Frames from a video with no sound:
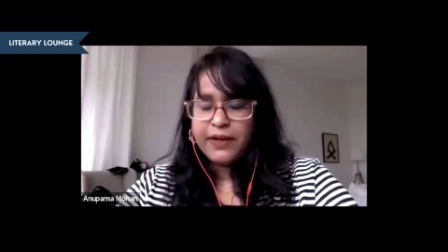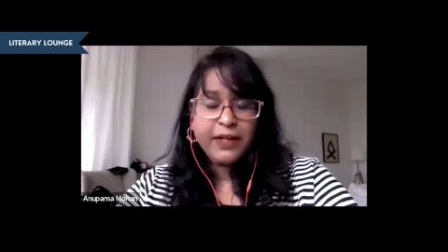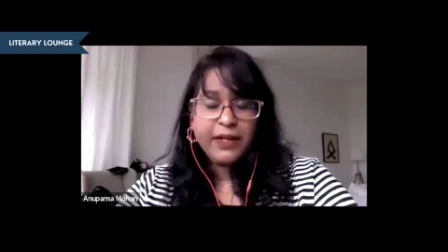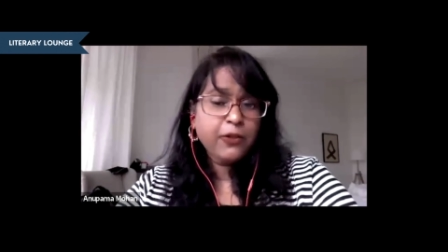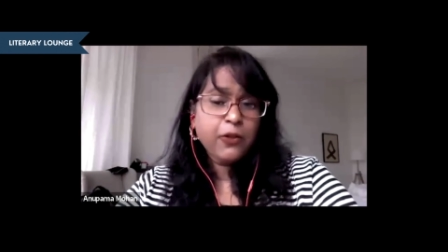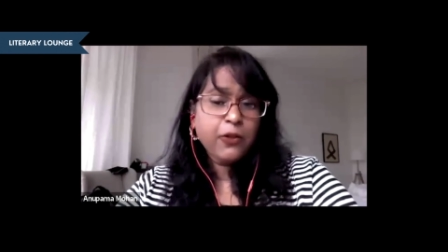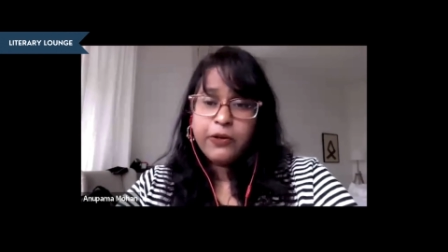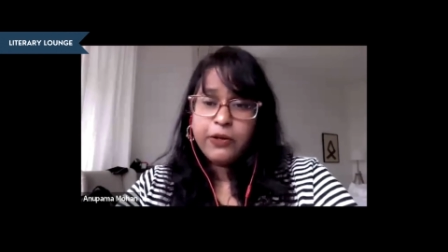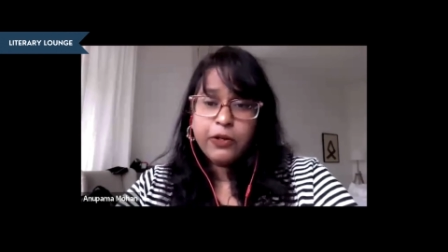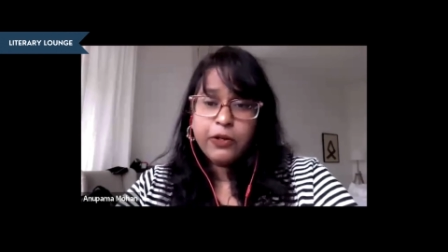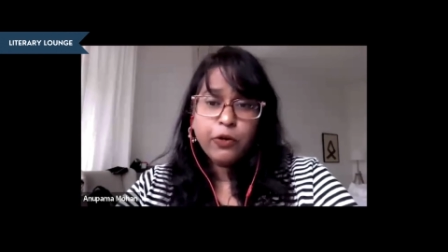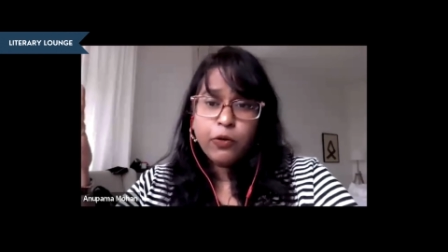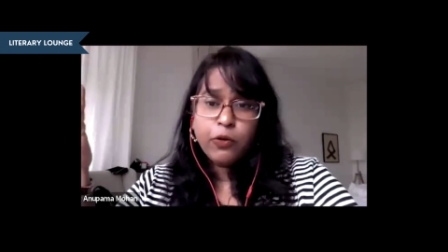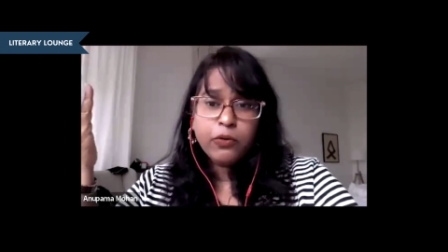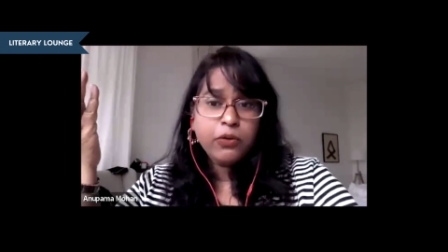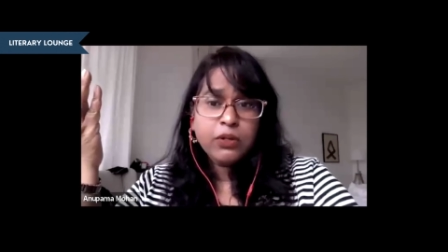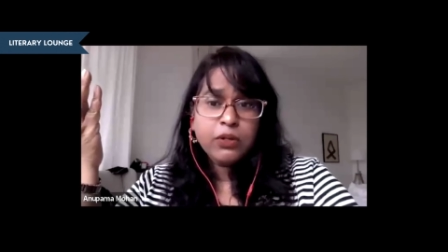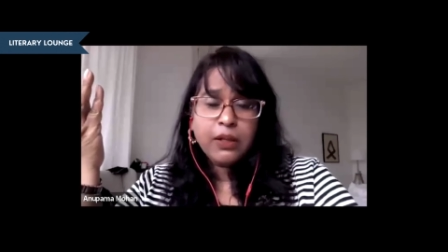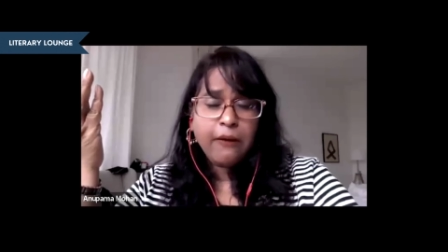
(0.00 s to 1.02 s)
And I thought, you know,
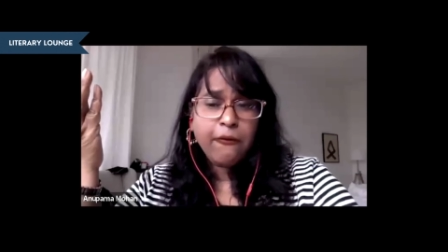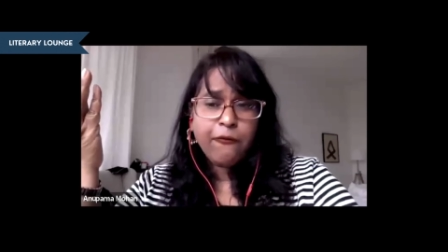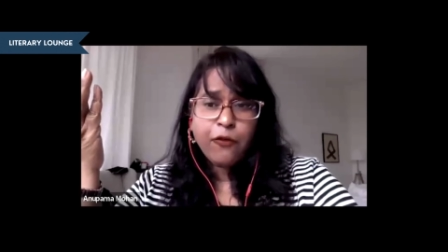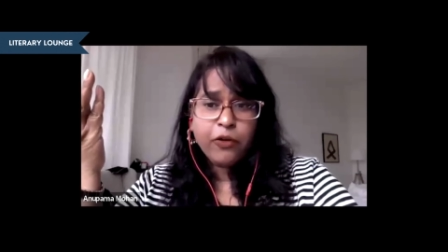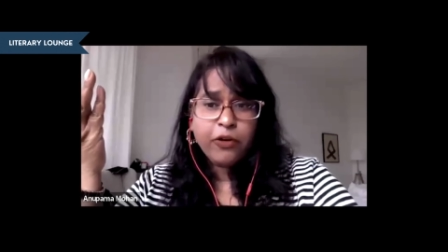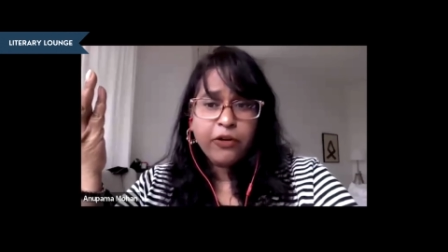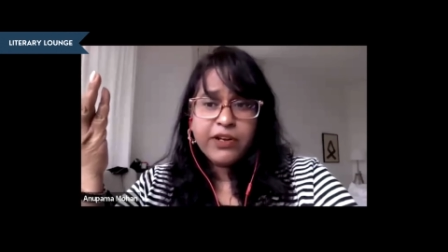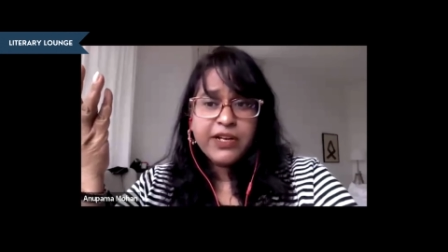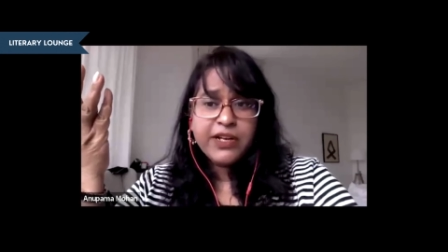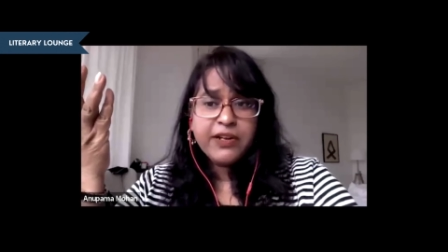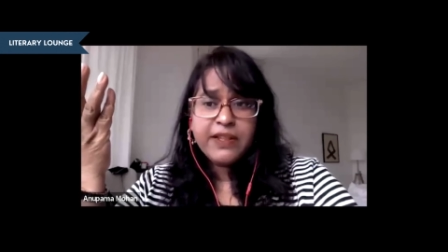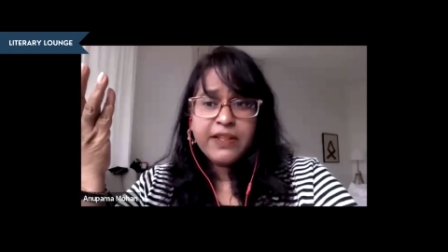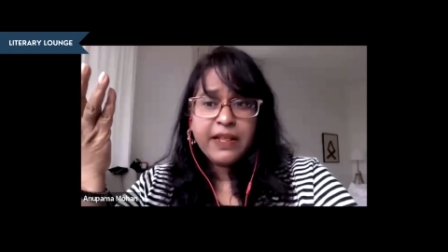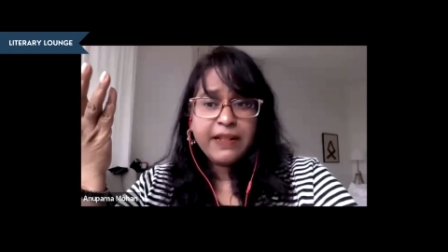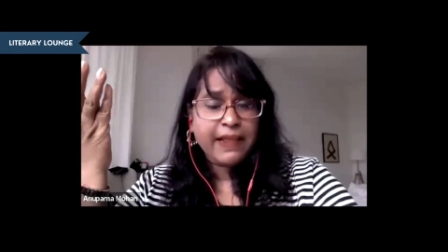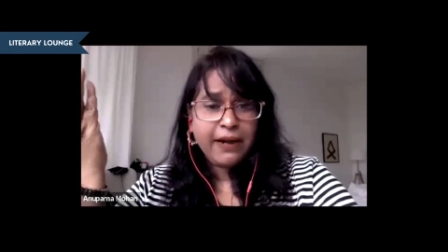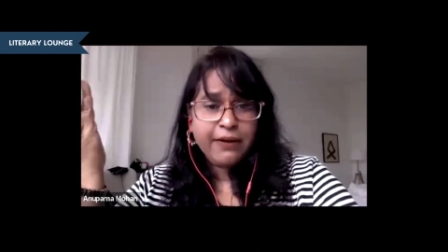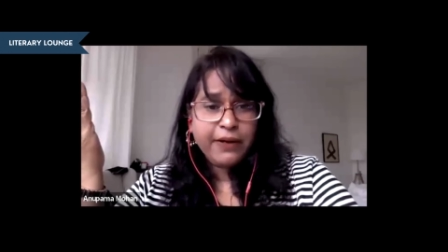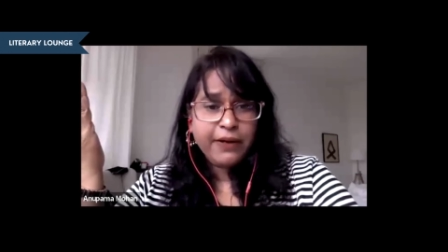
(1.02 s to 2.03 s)
for a reader that,
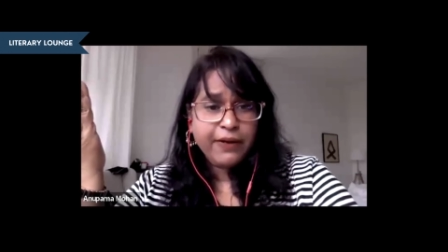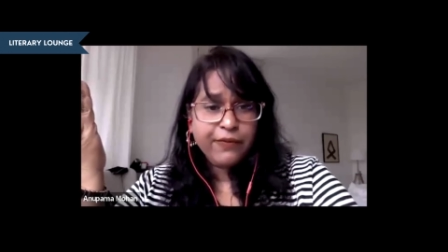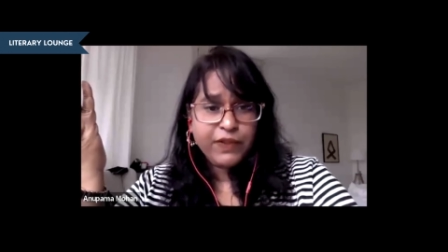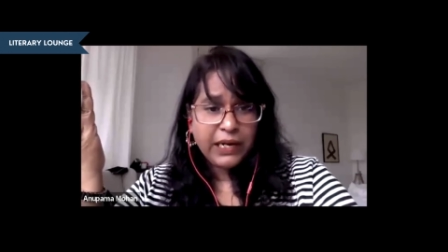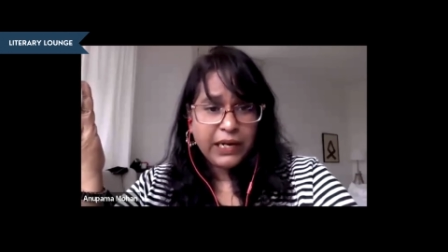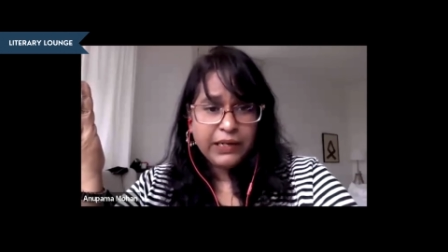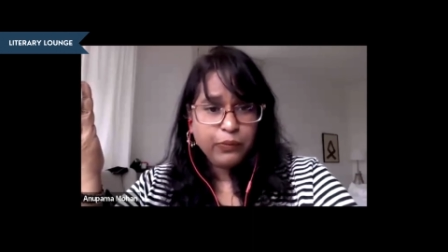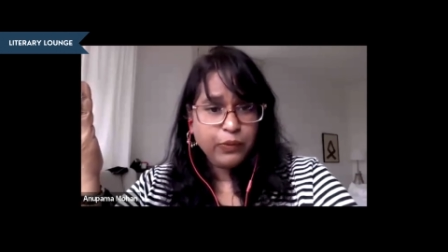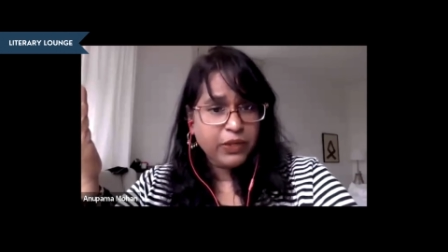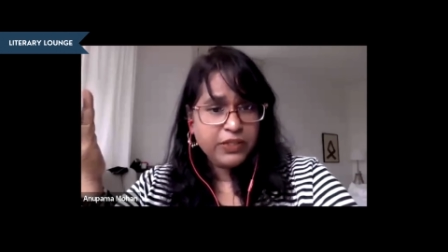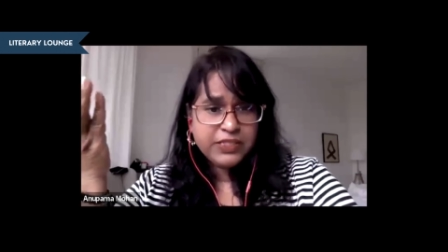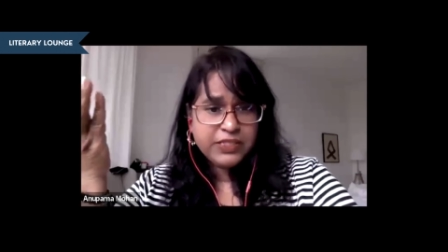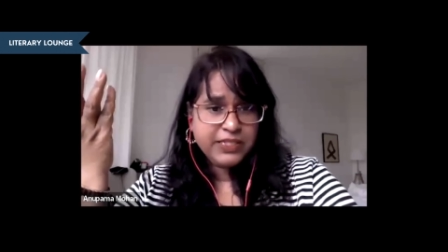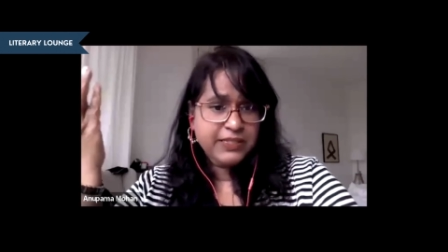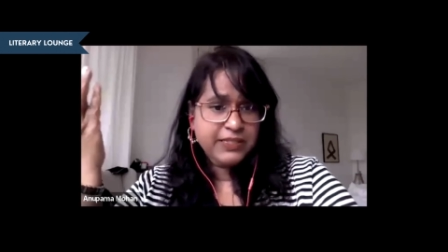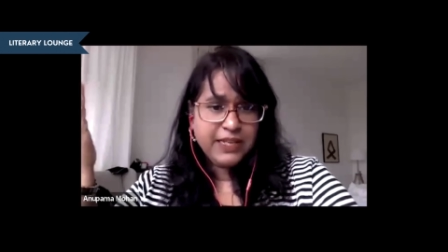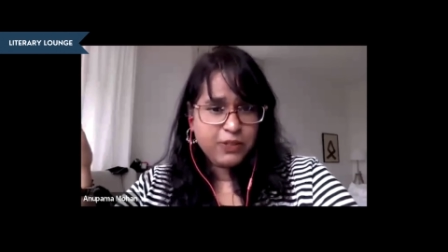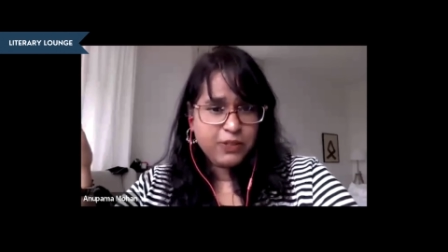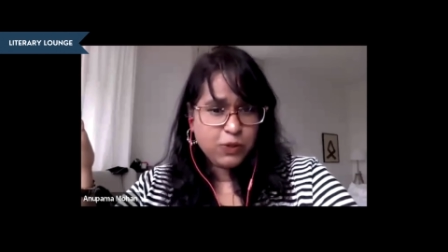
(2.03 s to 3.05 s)
that if that works,
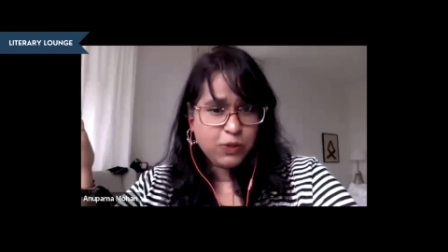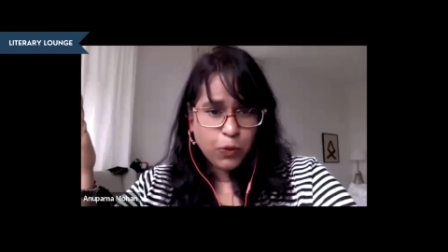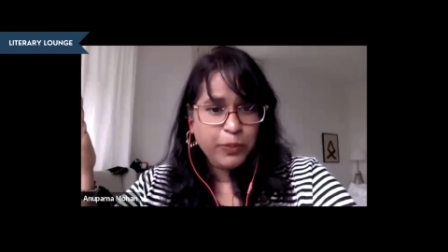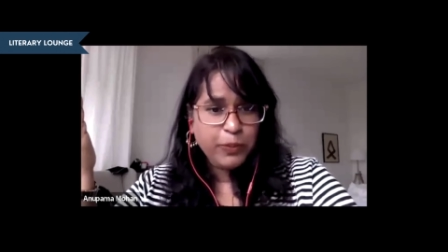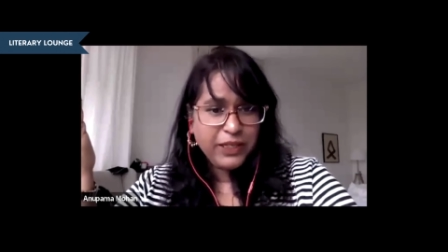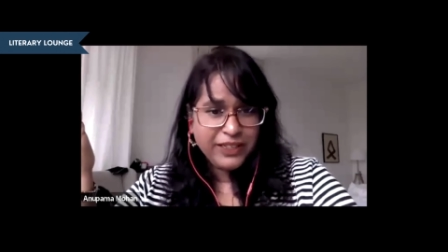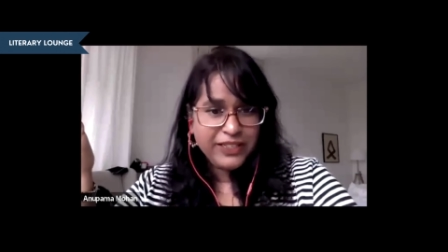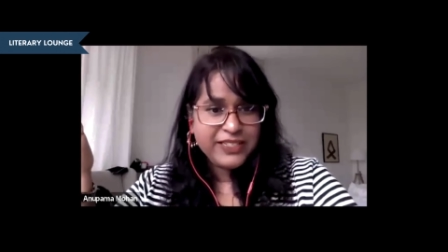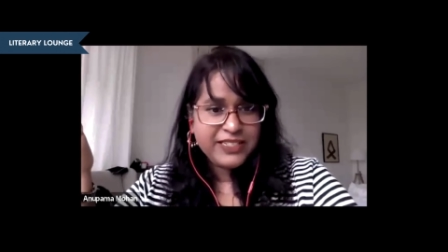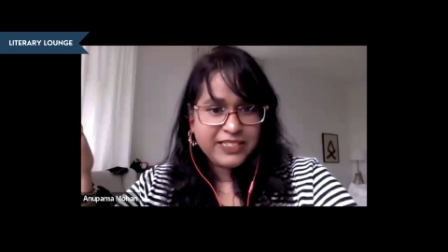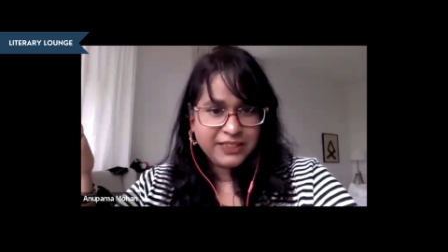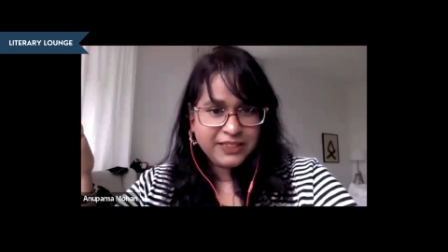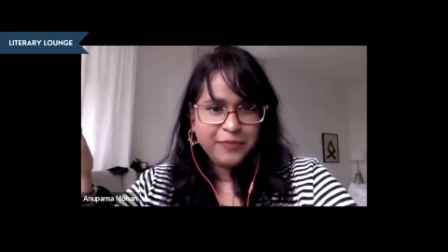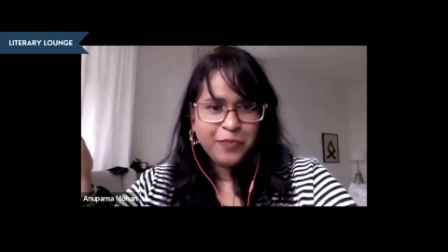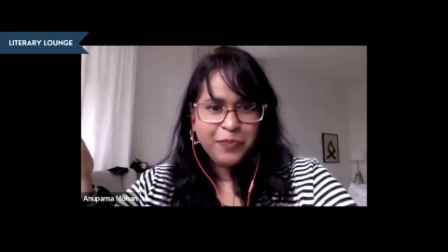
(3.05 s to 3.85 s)
then that, so be it.